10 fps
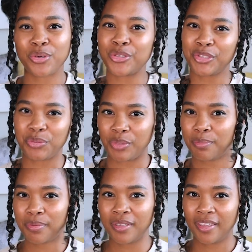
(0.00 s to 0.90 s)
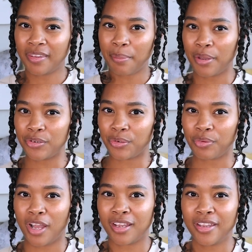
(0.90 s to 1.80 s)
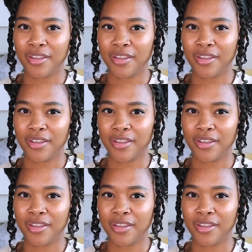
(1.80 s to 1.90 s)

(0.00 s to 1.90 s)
or to sweep them under the rug.